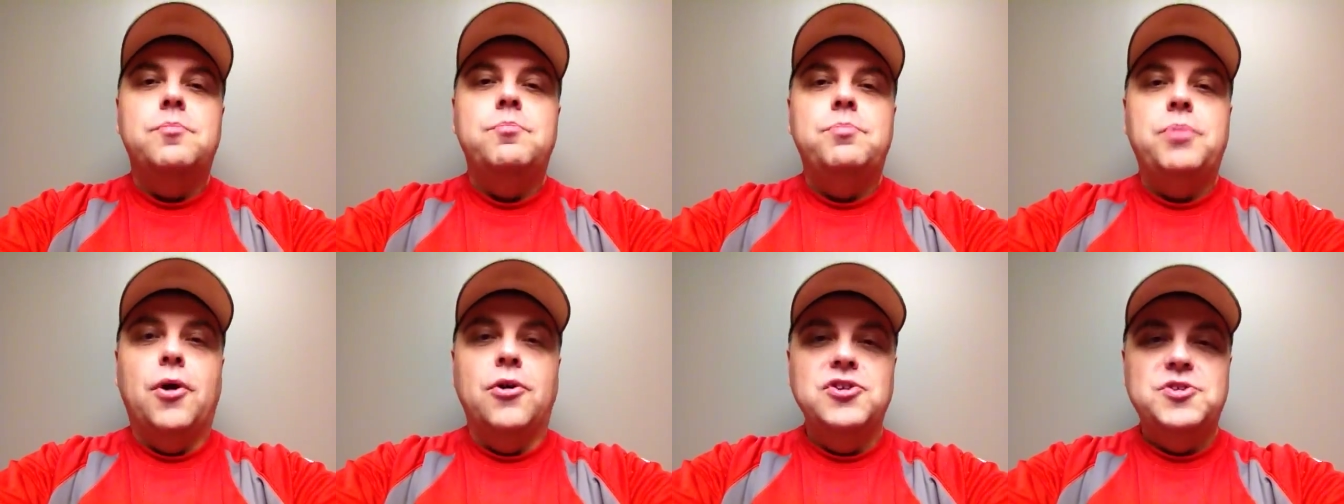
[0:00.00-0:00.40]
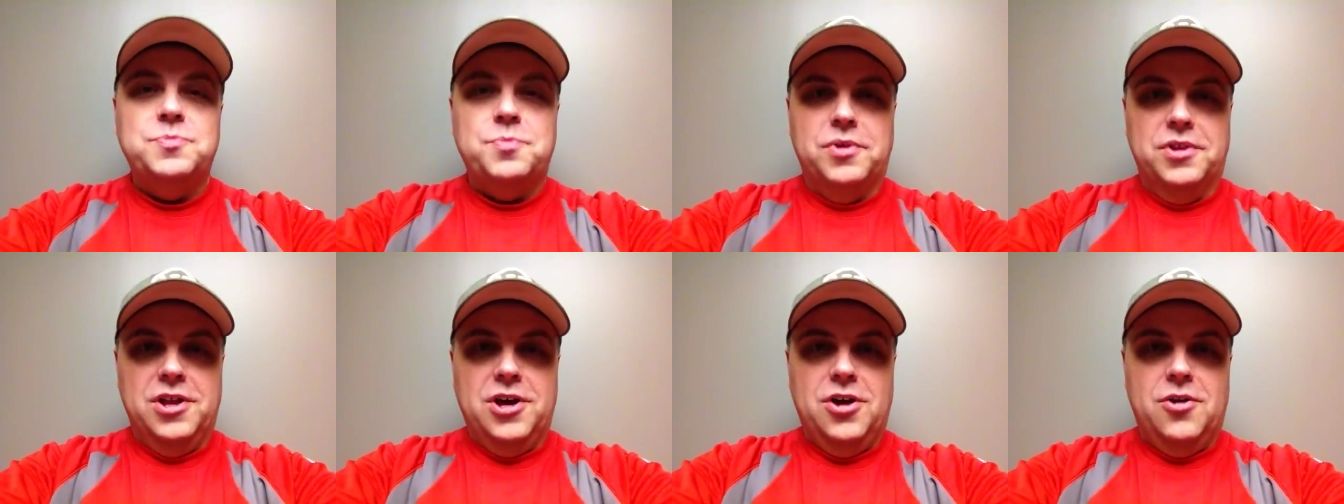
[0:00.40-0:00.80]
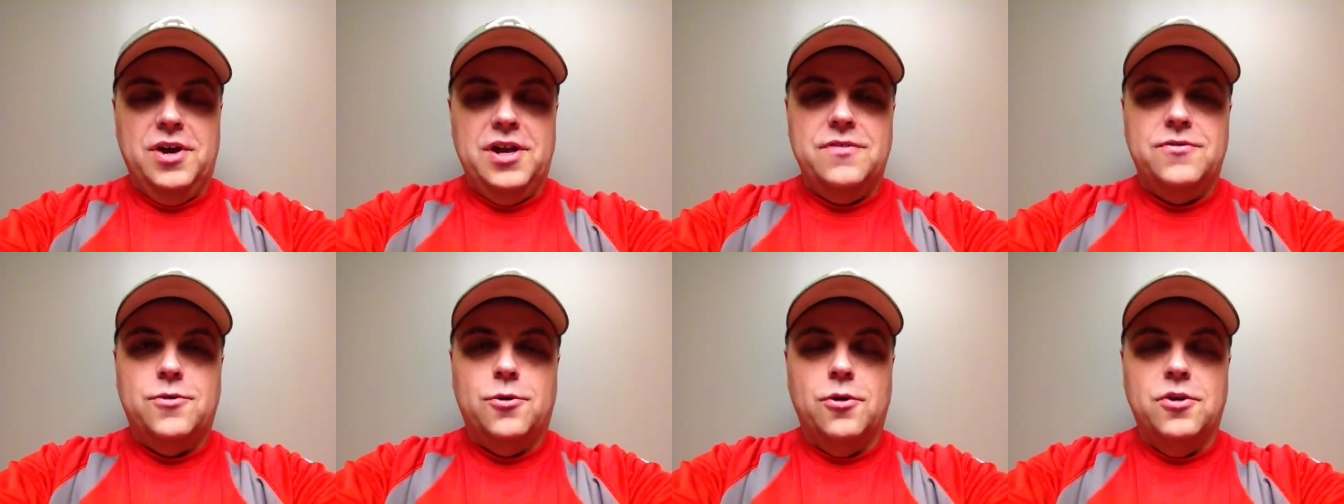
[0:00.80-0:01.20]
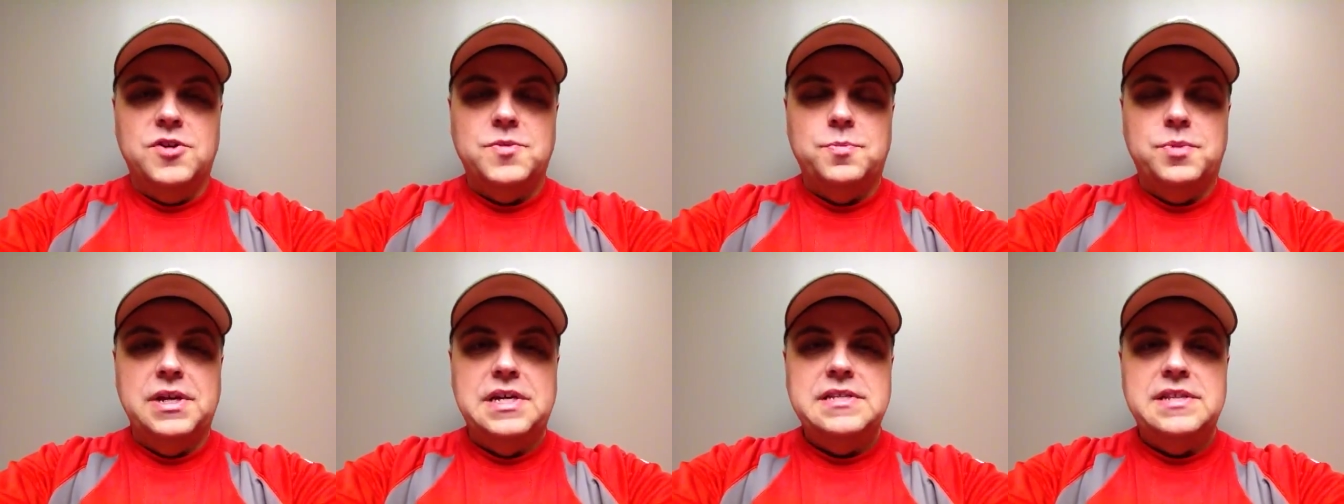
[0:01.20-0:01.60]
Post below. And of course,
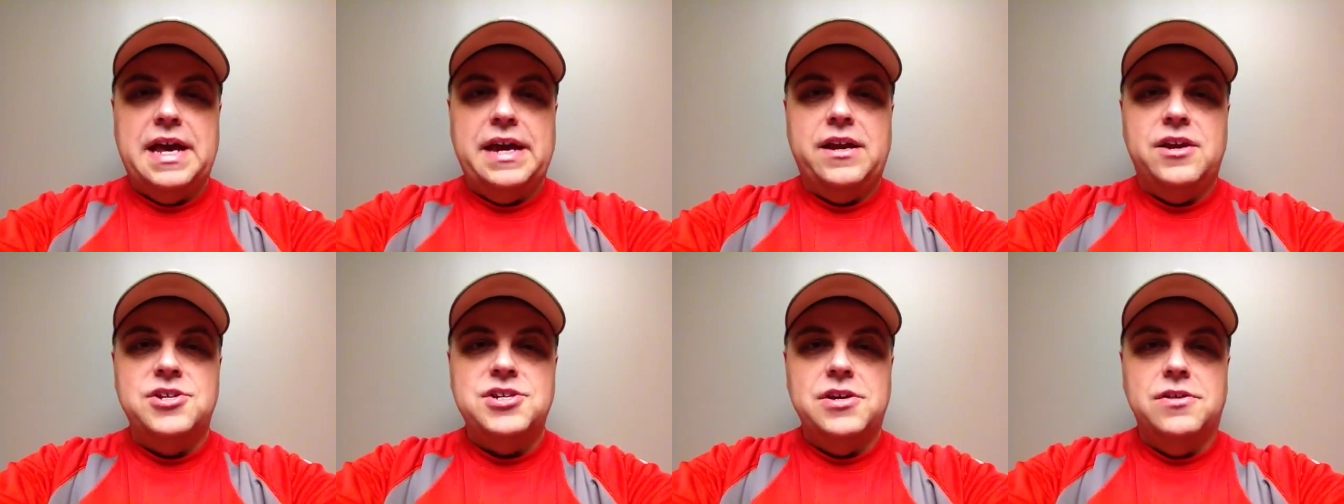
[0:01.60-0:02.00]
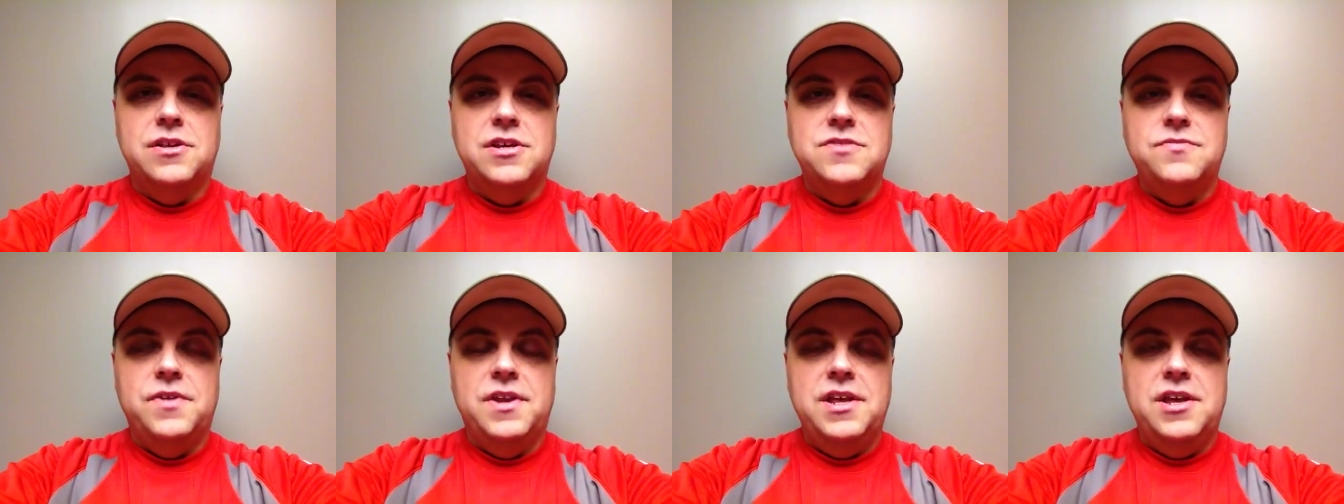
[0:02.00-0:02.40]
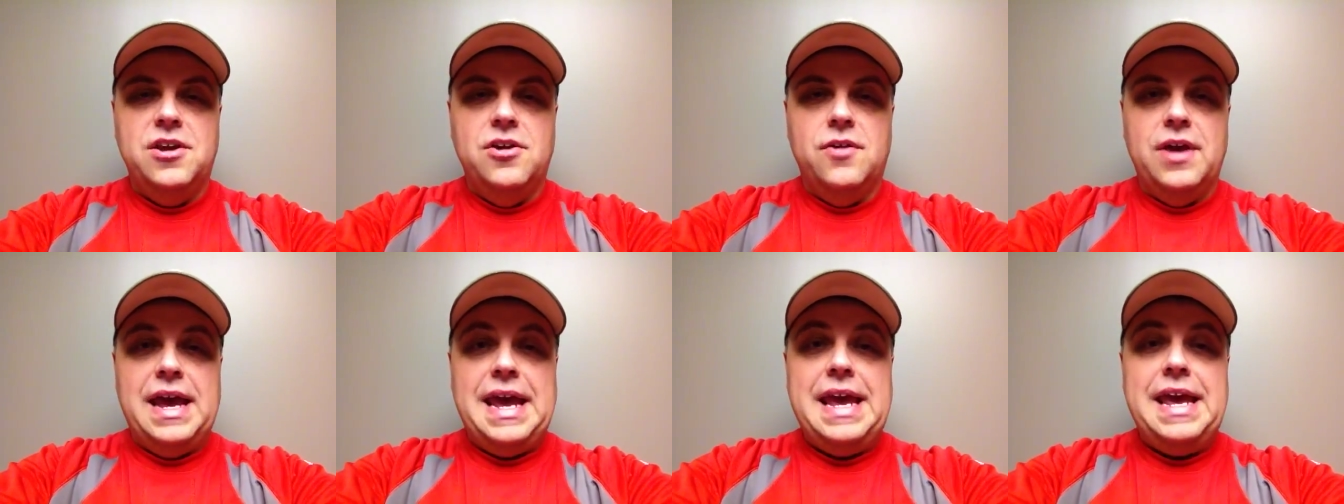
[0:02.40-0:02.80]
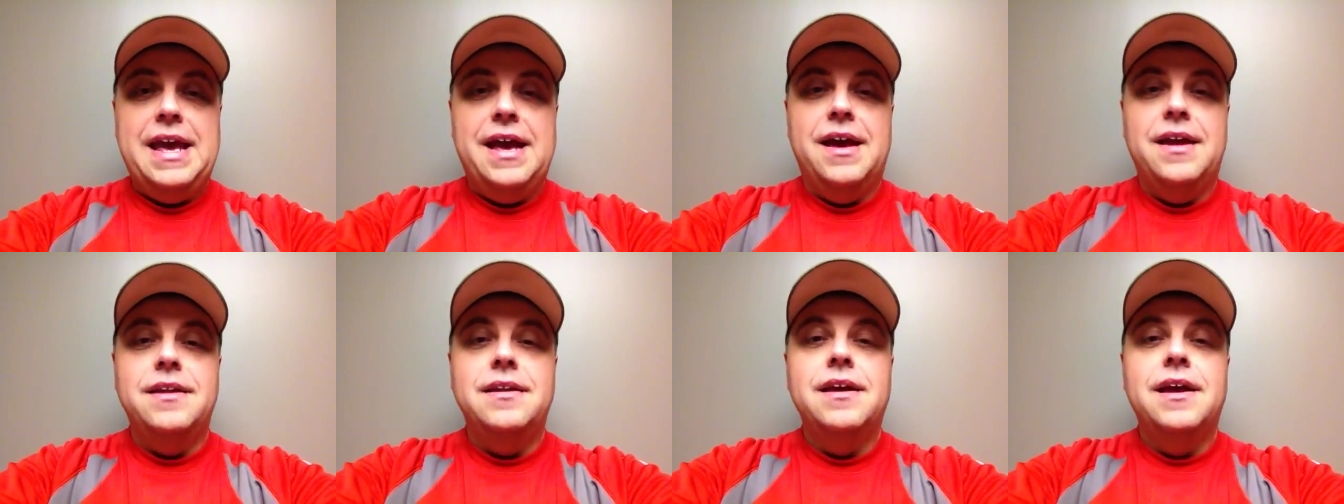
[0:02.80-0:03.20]
please like and share this video,
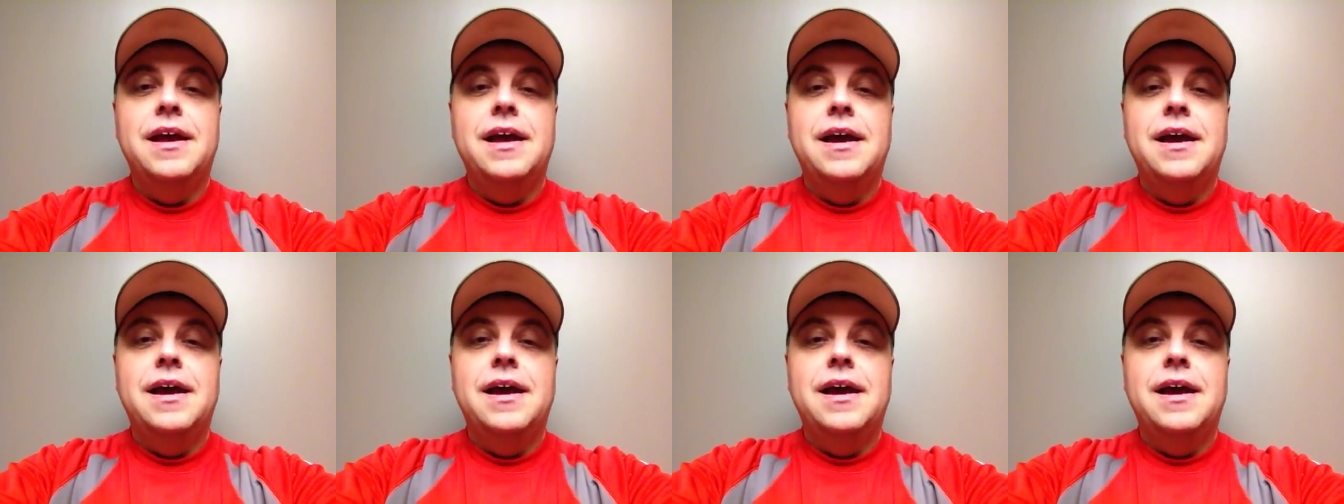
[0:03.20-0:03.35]
and